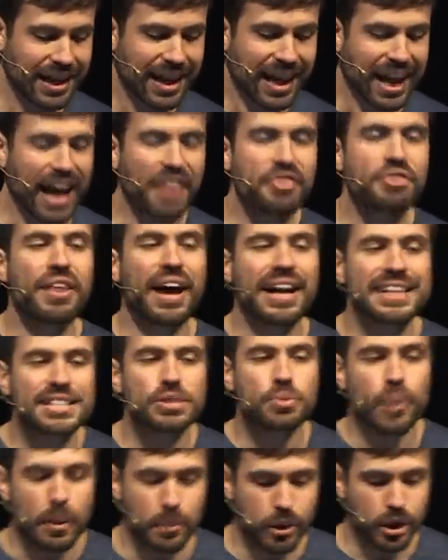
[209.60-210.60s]
And that's
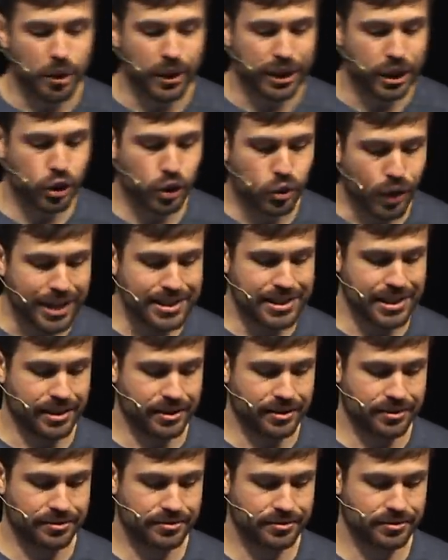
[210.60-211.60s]
why we're going crazy.
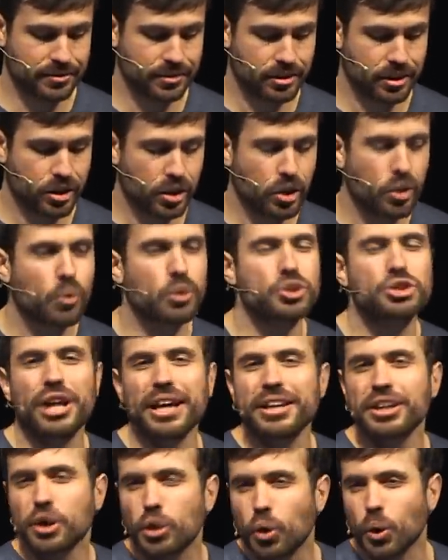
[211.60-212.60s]
We're trying
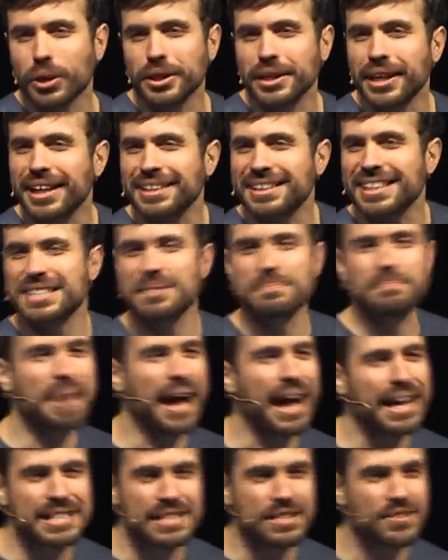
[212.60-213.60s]
to coordinate these
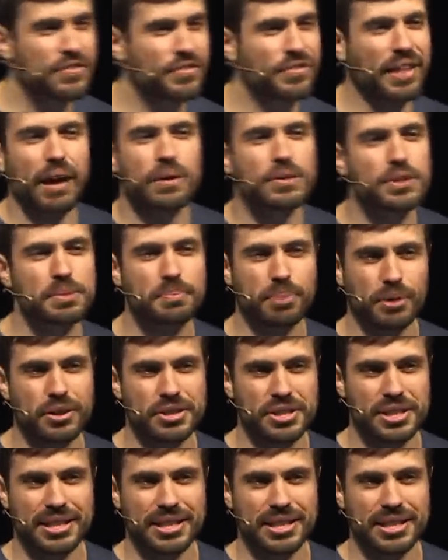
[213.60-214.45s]
massive thousand person